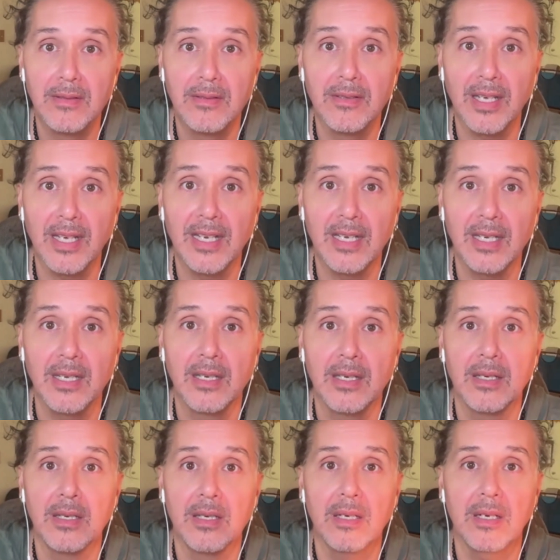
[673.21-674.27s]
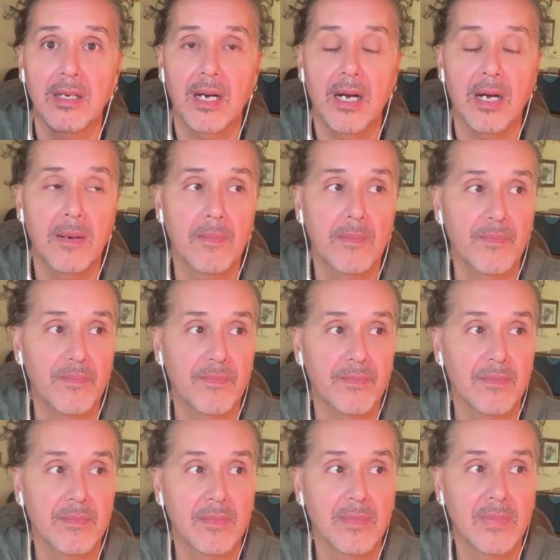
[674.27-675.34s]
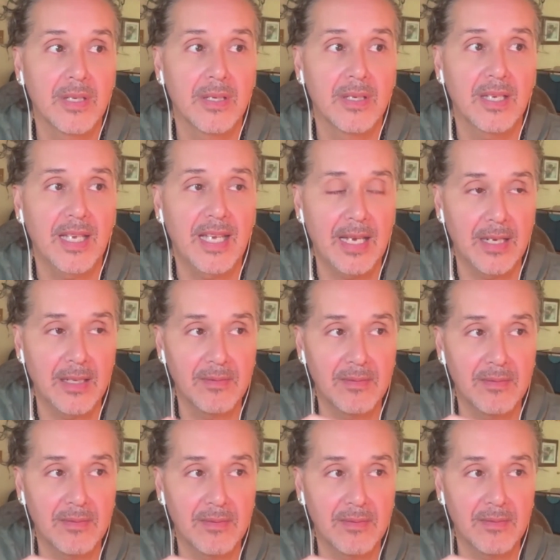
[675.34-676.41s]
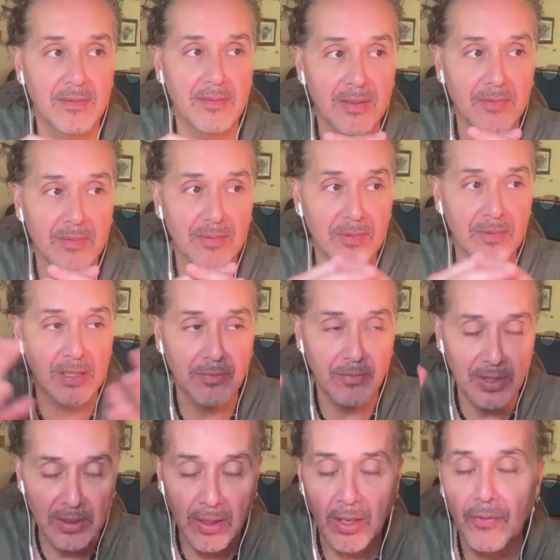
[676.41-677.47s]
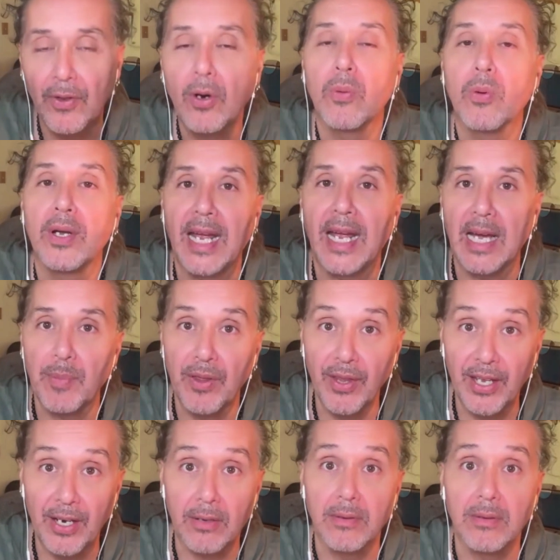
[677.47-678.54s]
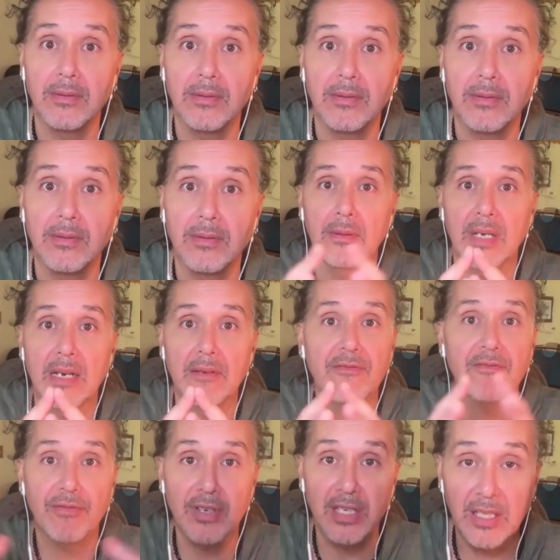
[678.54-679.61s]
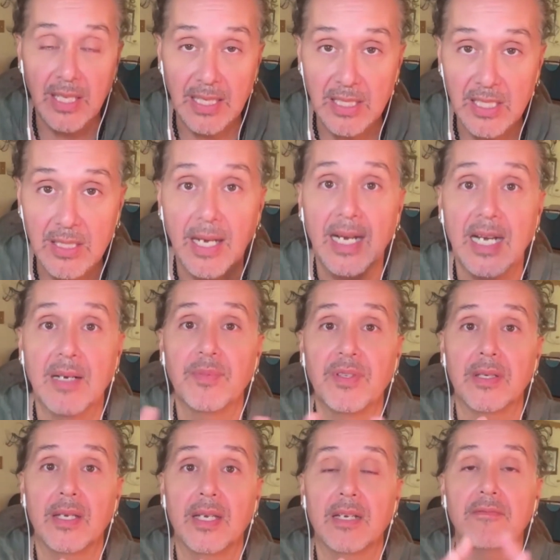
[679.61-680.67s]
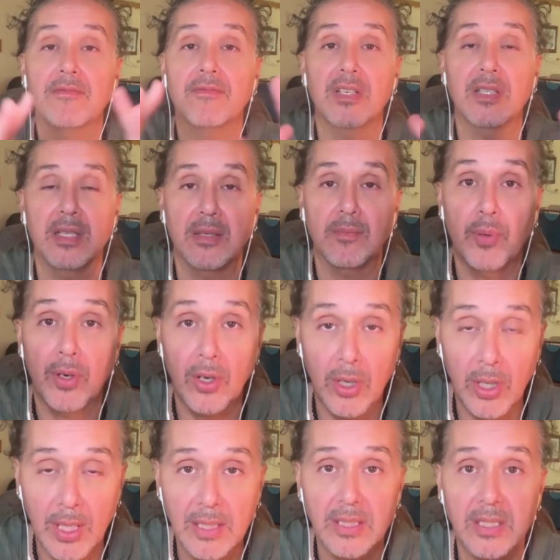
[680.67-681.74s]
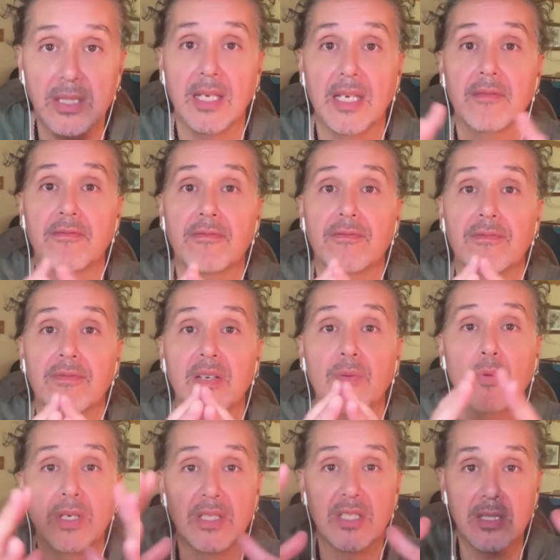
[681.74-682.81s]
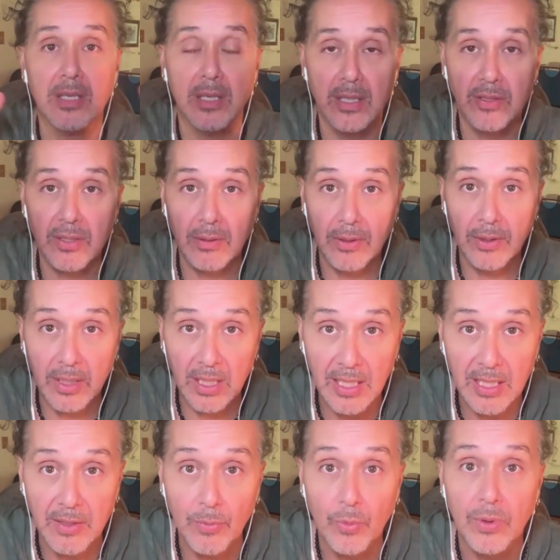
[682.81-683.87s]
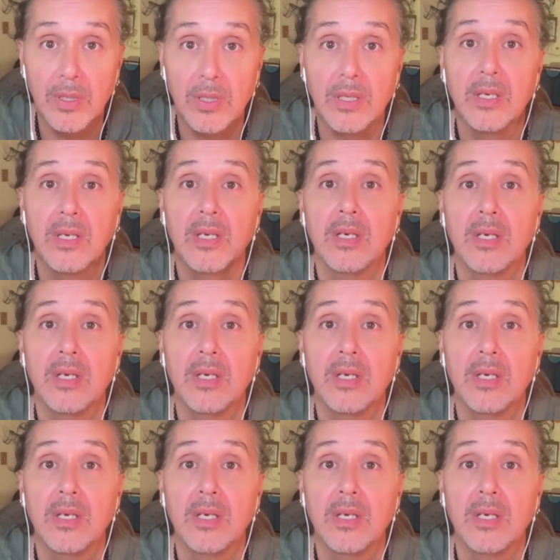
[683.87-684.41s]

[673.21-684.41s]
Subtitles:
Okay. And well, we all know what happened there. You know, everything stopped, everything paused, everyone started to look inward.